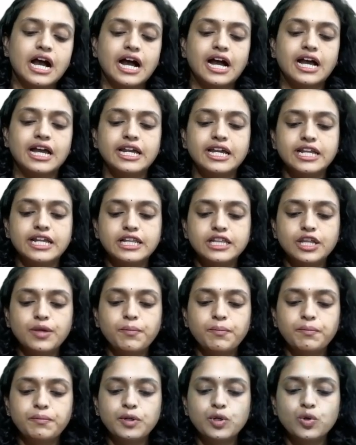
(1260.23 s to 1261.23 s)
in the
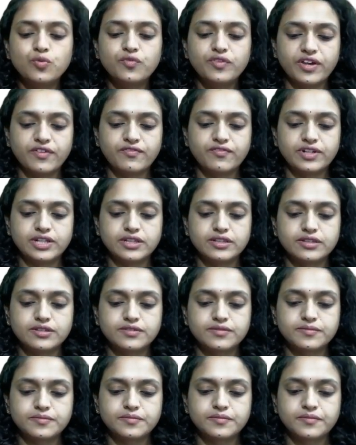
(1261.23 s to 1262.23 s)
blue wavelength.
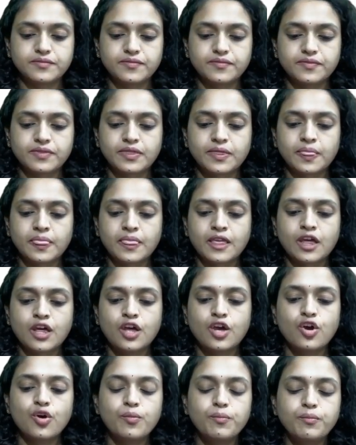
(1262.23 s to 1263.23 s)

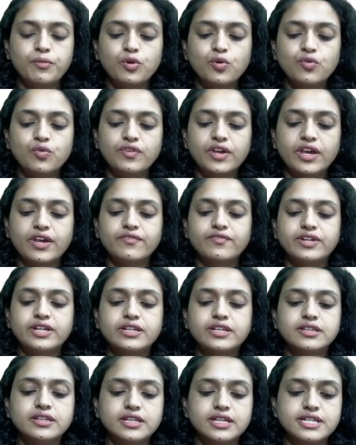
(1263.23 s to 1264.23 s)
Blue wavelength
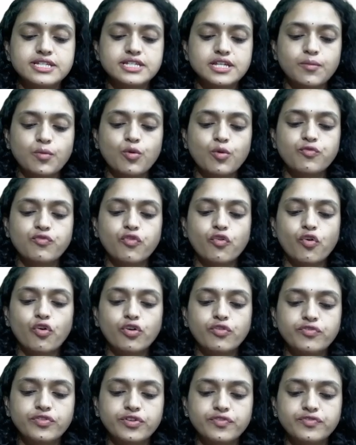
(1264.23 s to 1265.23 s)
is about
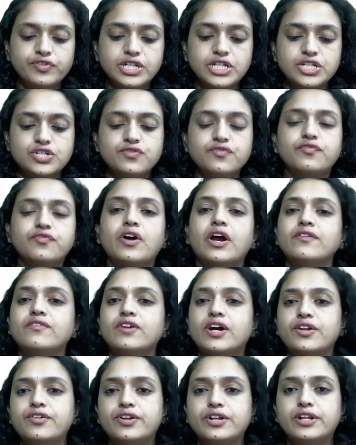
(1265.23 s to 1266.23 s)
450 to
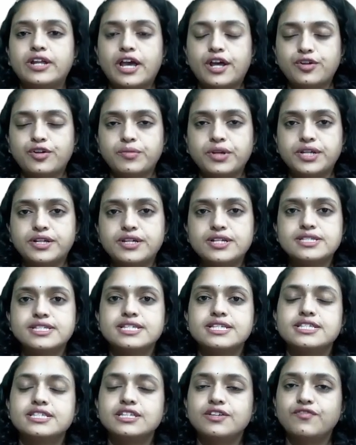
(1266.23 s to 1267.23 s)
500 nanometers. This is
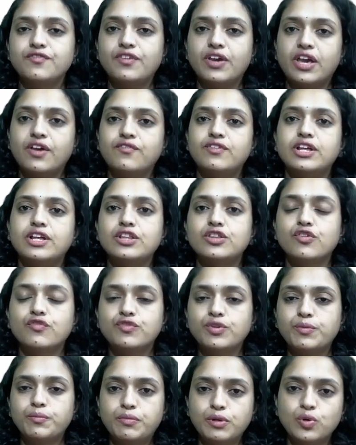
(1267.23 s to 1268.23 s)
the wavelength of the
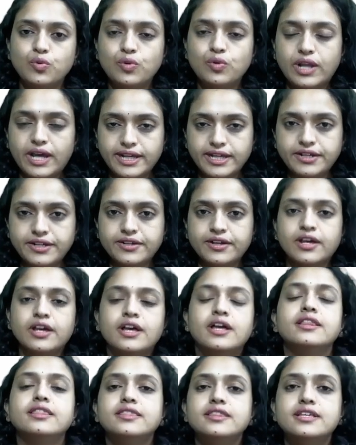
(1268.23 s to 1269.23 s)
blue light.
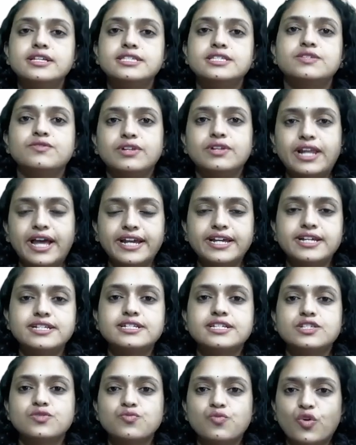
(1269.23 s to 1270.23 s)
This light
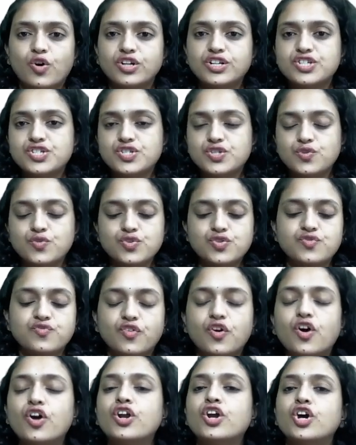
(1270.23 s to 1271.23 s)
is what is used
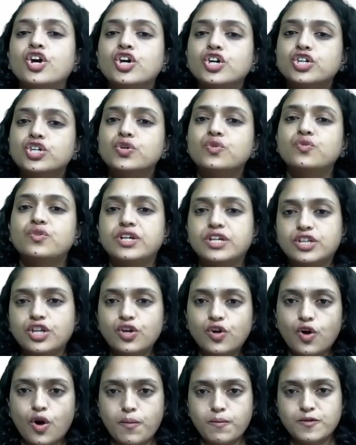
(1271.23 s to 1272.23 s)
for curing the
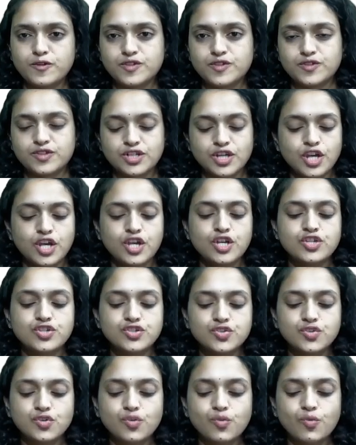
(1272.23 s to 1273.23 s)
composite. So
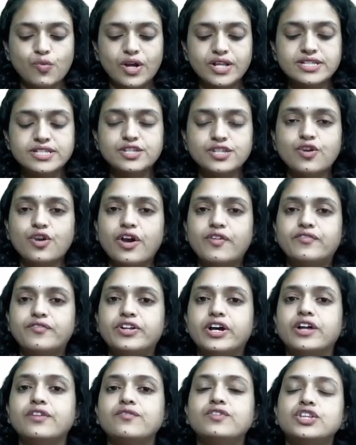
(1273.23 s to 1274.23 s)
once you have
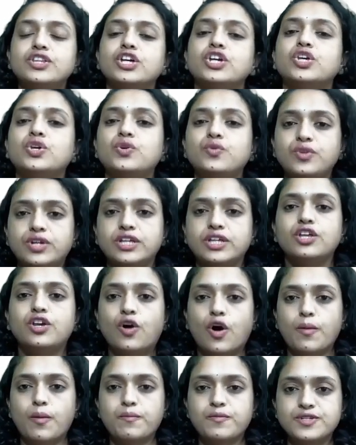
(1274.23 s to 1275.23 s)
done with the curing the
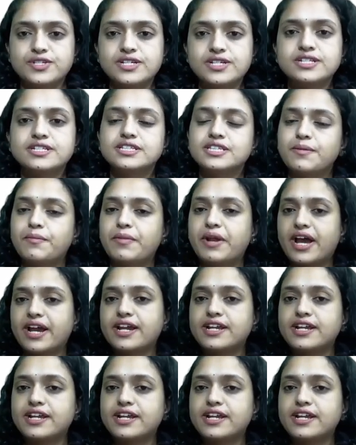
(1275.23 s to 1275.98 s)
composite, the bracket